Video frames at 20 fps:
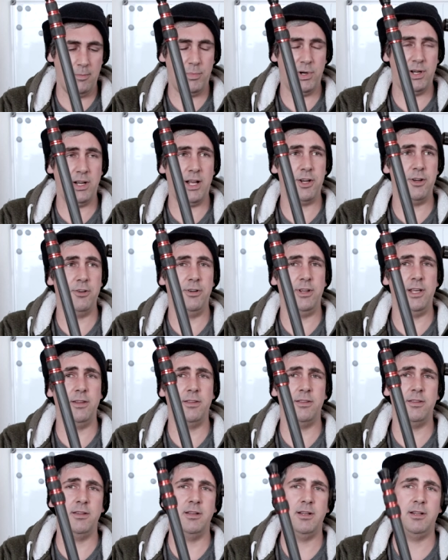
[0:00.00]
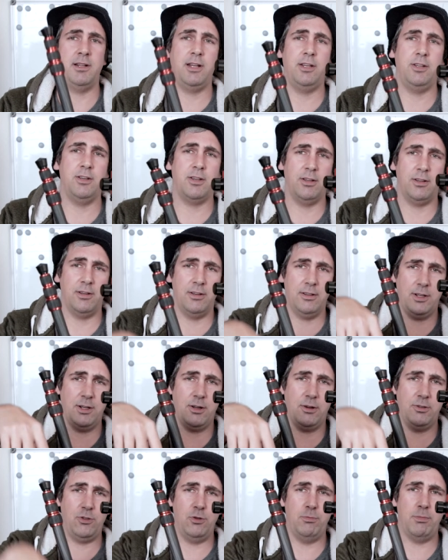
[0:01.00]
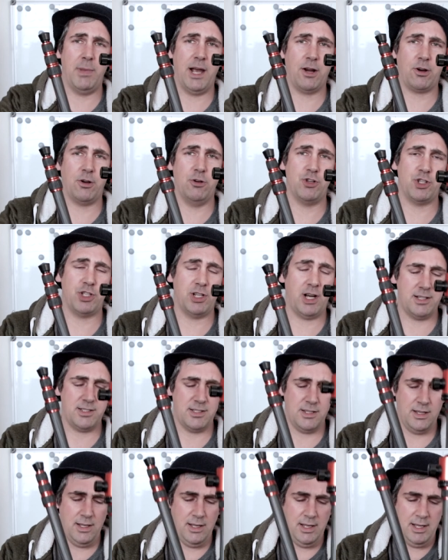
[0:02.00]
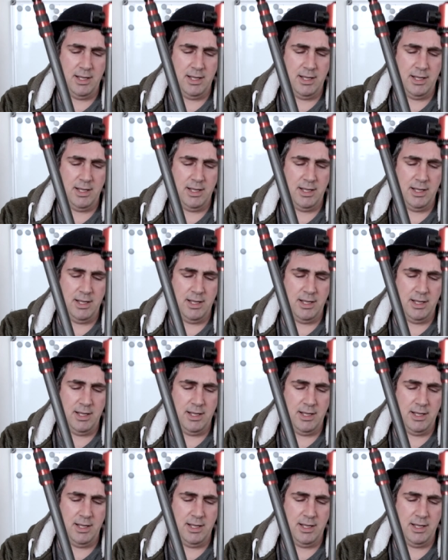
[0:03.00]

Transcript: put it underneath, and then you can, you know, do macro shots,